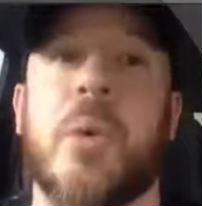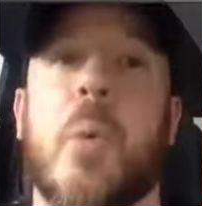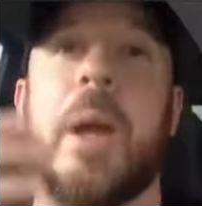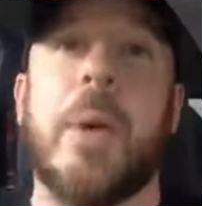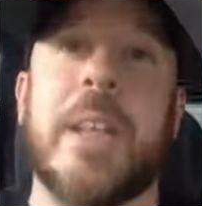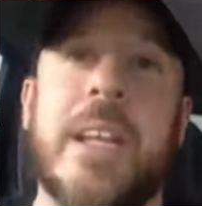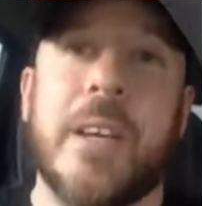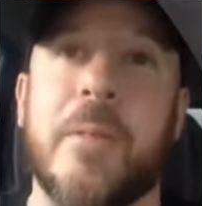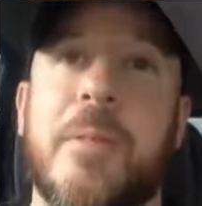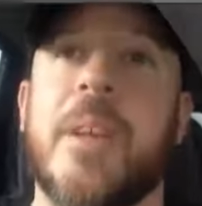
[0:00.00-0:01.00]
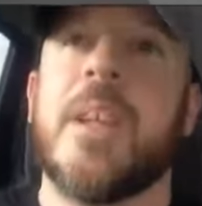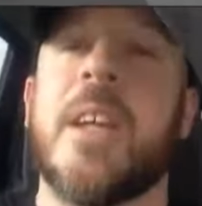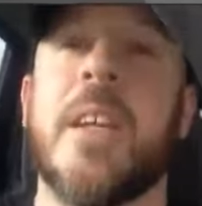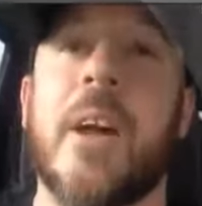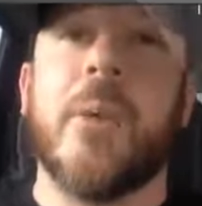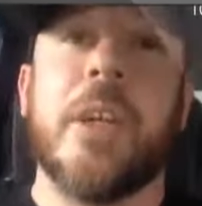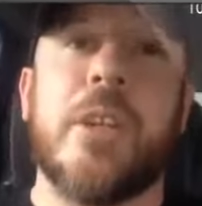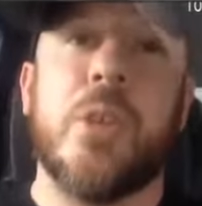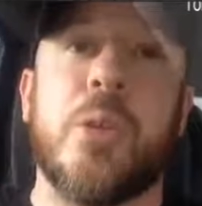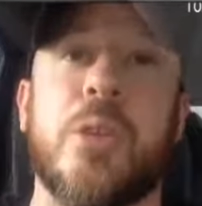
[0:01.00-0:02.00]
the way we live, not only
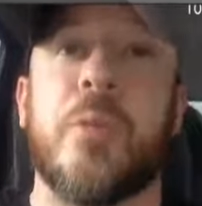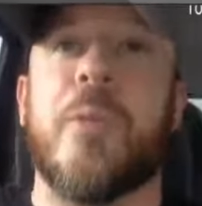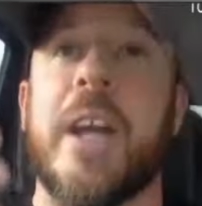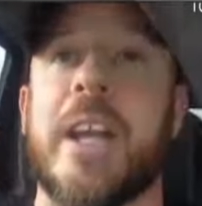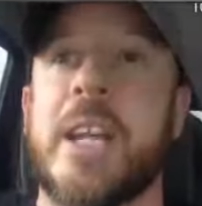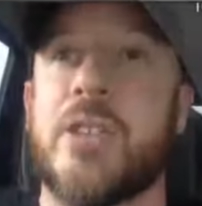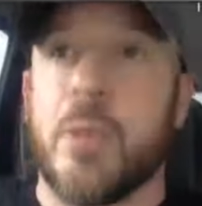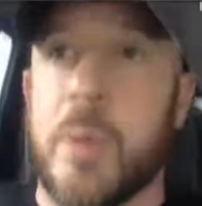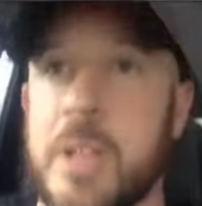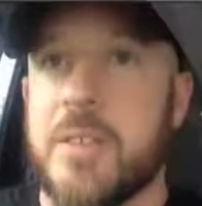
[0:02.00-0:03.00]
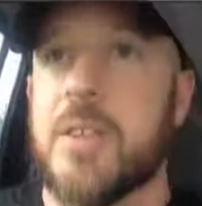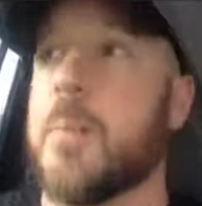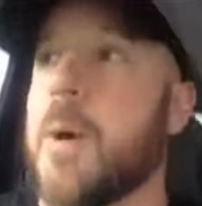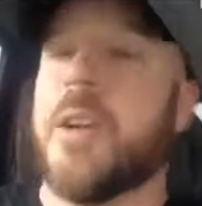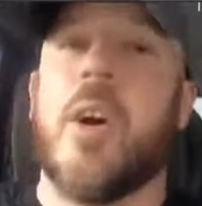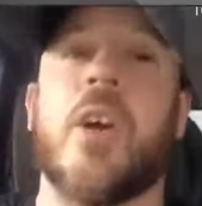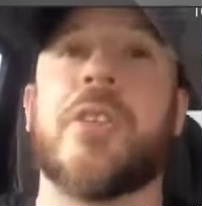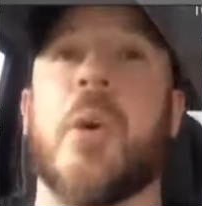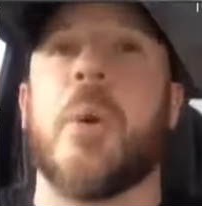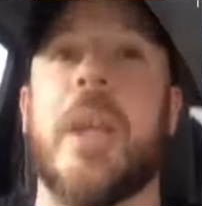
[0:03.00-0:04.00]
due to financial reasons, but
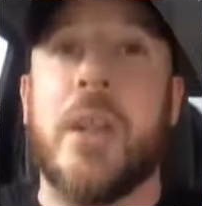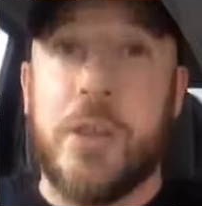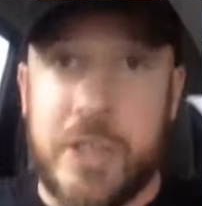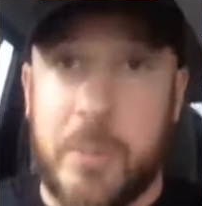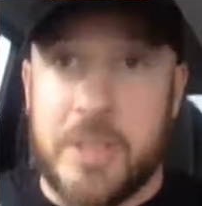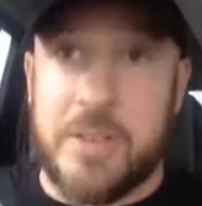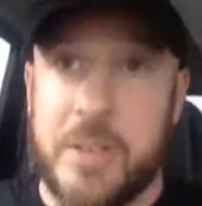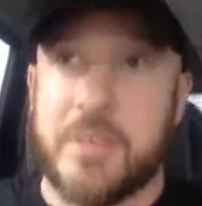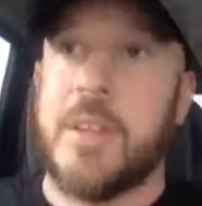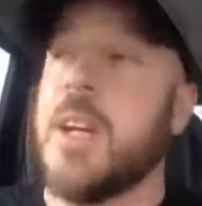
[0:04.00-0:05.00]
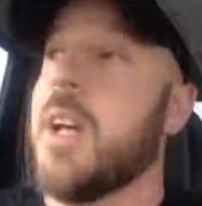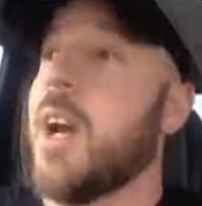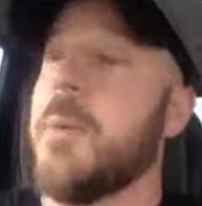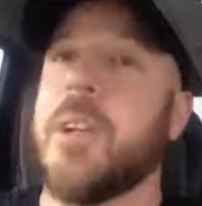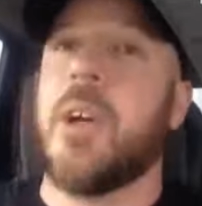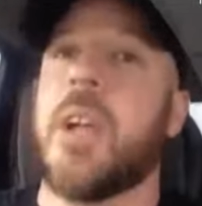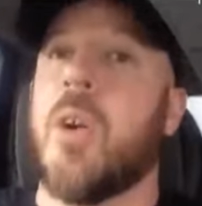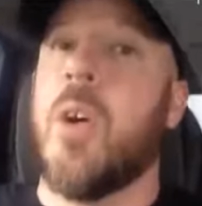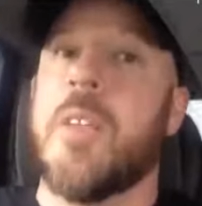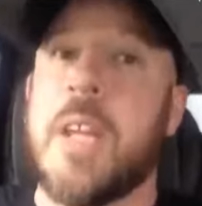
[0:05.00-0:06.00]
also energy reasons. I mean, look at
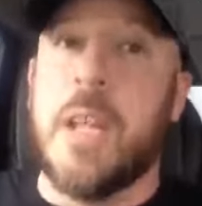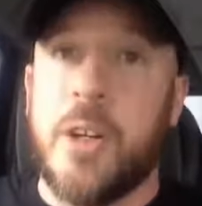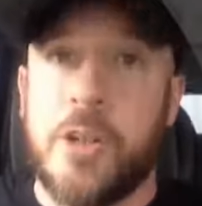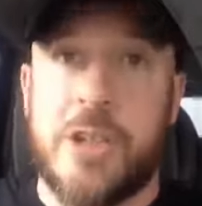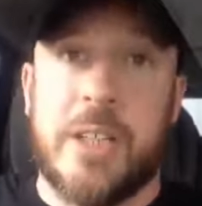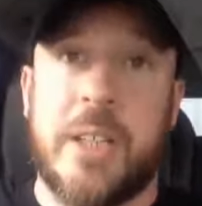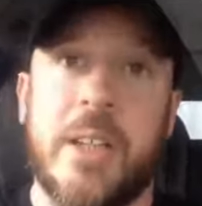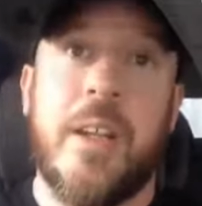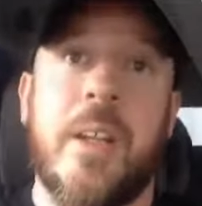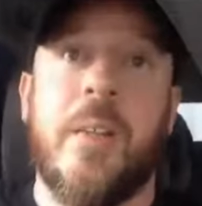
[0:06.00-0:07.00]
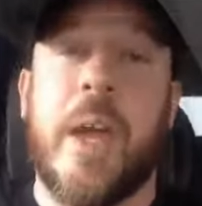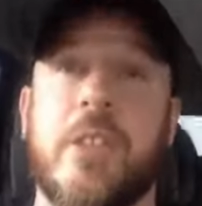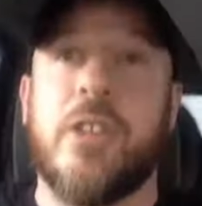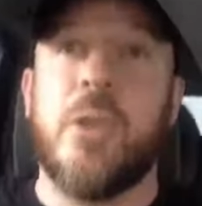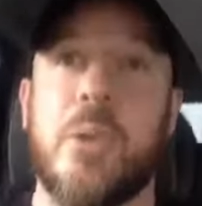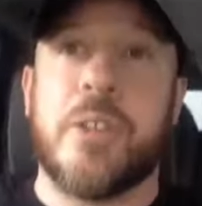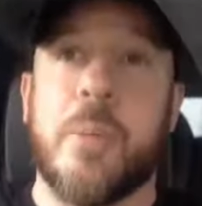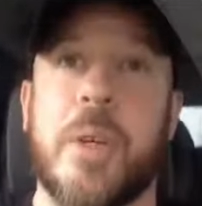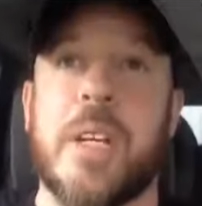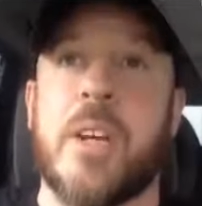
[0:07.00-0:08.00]
all the energy that's used
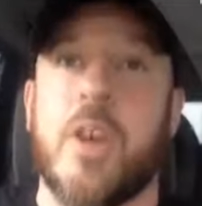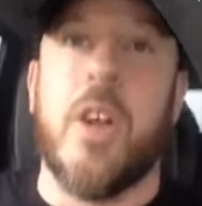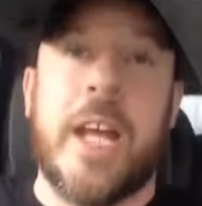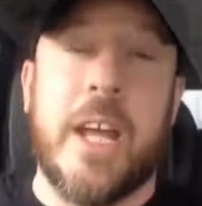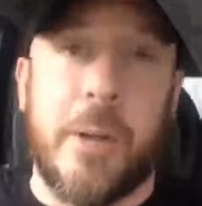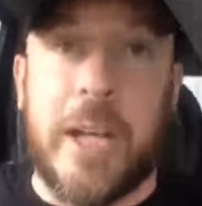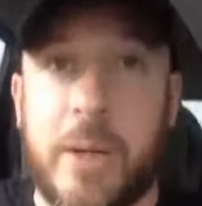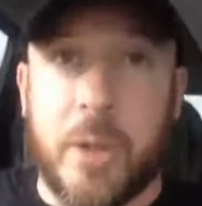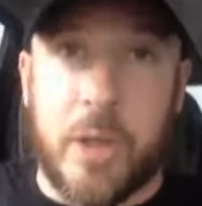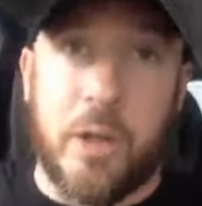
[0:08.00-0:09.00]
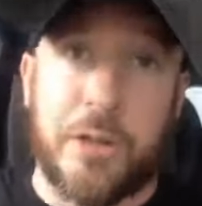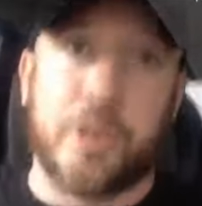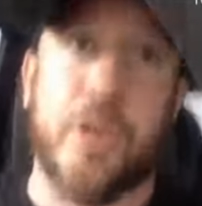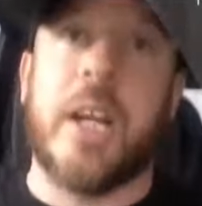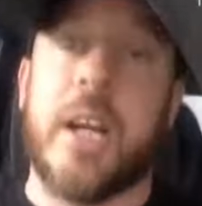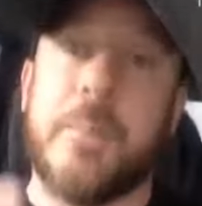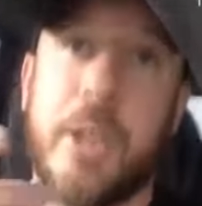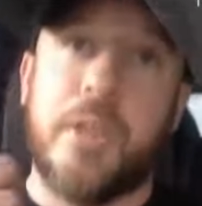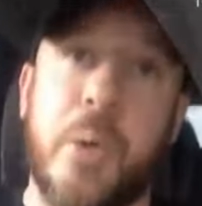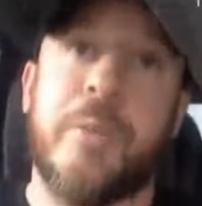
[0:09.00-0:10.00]
in what they call animal agriculture, and I'm
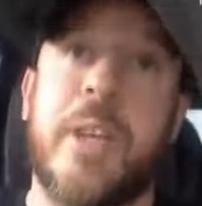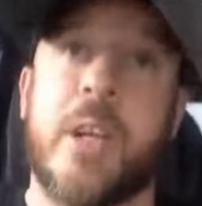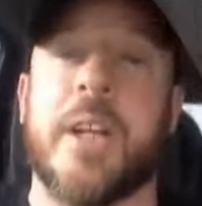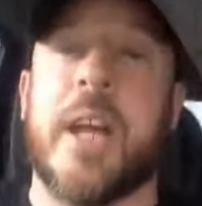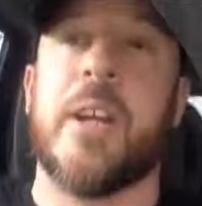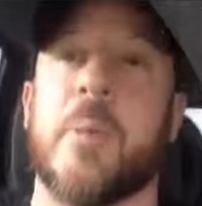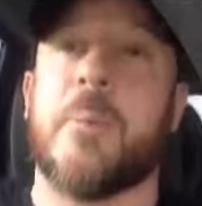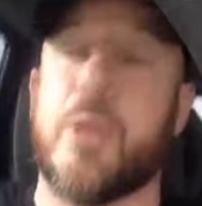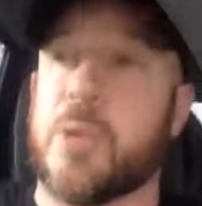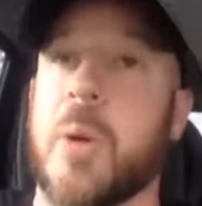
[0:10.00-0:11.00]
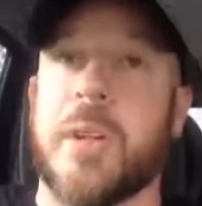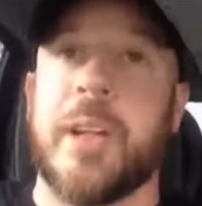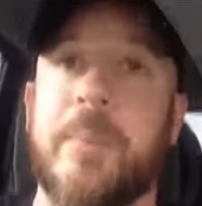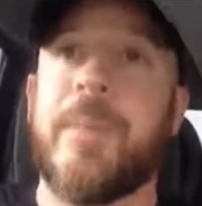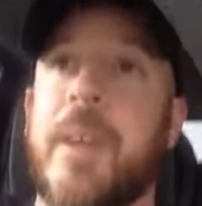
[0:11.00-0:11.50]
going to do a video on that here shortly.